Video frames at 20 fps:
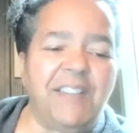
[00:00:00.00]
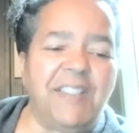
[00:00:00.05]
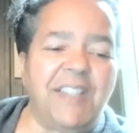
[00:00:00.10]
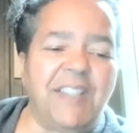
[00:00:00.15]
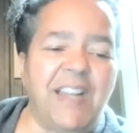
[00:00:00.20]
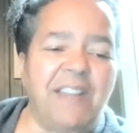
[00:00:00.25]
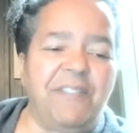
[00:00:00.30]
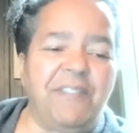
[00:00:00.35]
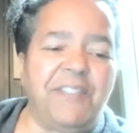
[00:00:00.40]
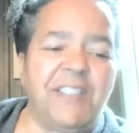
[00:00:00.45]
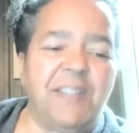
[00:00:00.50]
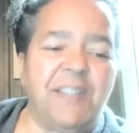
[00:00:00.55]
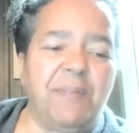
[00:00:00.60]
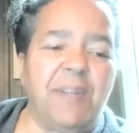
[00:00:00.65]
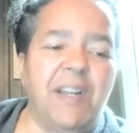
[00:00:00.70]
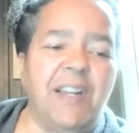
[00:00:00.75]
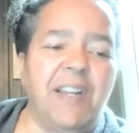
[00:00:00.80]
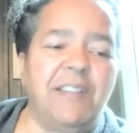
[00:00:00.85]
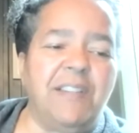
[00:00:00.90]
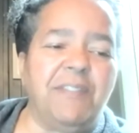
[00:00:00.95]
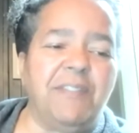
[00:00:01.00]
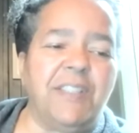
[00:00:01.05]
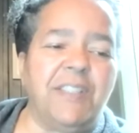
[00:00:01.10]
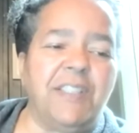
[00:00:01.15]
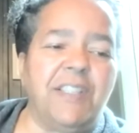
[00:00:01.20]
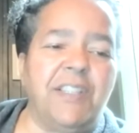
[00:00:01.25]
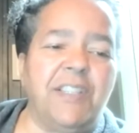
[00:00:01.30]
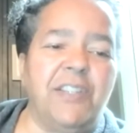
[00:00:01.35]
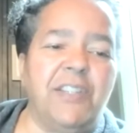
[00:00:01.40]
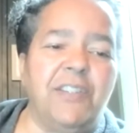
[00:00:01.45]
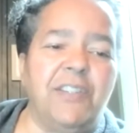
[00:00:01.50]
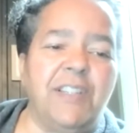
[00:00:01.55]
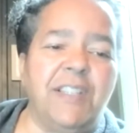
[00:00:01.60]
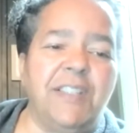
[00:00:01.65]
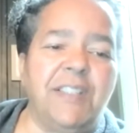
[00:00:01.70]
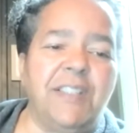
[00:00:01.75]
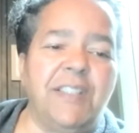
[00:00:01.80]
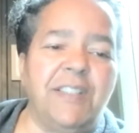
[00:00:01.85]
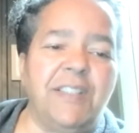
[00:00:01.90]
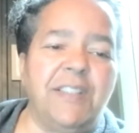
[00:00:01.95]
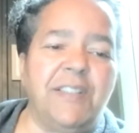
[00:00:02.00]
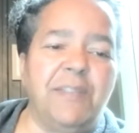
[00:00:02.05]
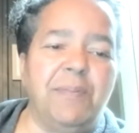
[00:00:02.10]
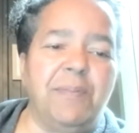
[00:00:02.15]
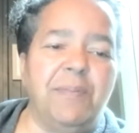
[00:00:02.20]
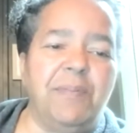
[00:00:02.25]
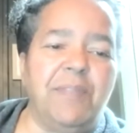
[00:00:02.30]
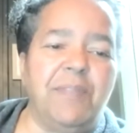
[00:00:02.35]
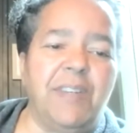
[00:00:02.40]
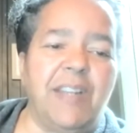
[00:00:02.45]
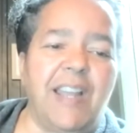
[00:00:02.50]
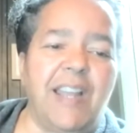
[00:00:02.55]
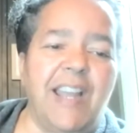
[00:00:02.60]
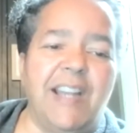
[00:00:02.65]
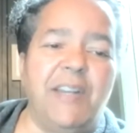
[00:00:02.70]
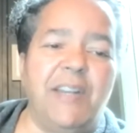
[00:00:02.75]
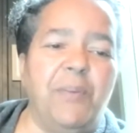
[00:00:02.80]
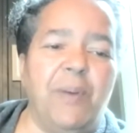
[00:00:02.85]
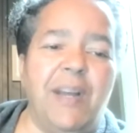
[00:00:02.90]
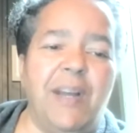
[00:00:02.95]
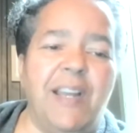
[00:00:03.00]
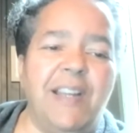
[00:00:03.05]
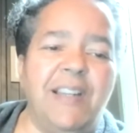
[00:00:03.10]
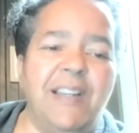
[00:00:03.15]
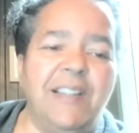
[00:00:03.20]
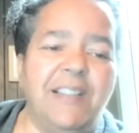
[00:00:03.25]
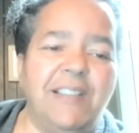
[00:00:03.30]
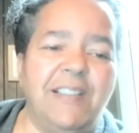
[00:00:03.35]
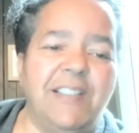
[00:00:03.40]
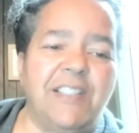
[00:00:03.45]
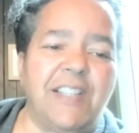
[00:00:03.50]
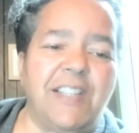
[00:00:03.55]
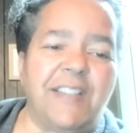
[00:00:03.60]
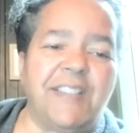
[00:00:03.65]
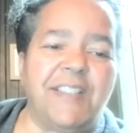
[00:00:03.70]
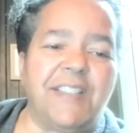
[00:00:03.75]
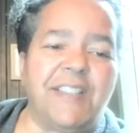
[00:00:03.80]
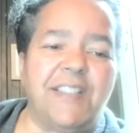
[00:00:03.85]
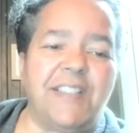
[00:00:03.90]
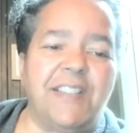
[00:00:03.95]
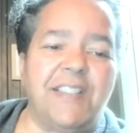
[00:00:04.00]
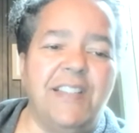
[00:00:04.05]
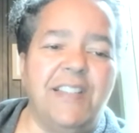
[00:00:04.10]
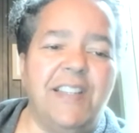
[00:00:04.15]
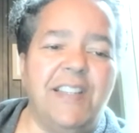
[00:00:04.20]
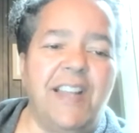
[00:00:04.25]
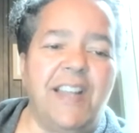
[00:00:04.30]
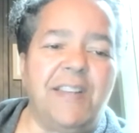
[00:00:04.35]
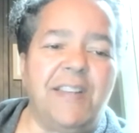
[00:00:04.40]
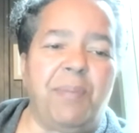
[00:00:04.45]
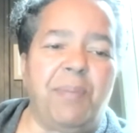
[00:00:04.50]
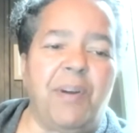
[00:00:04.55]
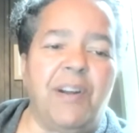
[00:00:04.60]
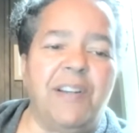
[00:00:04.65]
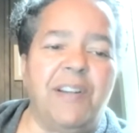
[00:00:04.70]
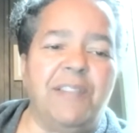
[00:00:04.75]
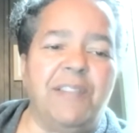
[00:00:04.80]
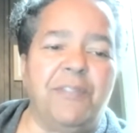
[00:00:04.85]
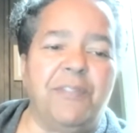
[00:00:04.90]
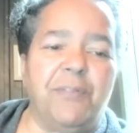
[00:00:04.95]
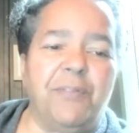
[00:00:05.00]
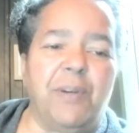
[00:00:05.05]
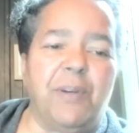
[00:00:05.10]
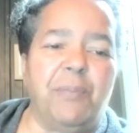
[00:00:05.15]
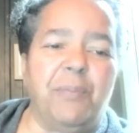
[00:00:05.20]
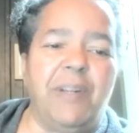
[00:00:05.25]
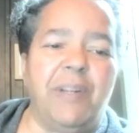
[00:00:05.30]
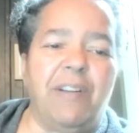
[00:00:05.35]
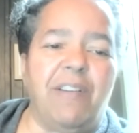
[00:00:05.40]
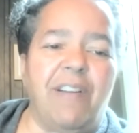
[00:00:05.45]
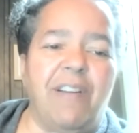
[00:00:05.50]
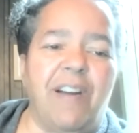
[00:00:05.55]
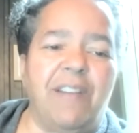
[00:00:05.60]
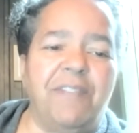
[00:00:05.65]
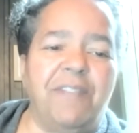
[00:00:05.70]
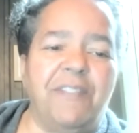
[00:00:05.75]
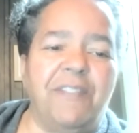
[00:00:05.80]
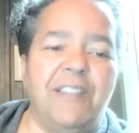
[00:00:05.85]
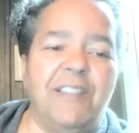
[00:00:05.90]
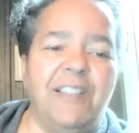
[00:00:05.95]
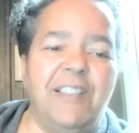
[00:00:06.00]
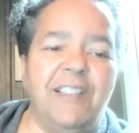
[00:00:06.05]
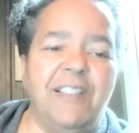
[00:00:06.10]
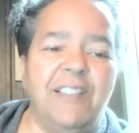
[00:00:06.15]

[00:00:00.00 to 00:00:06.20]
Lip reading: have some kind of a security system anyway, just as part of what we are offering?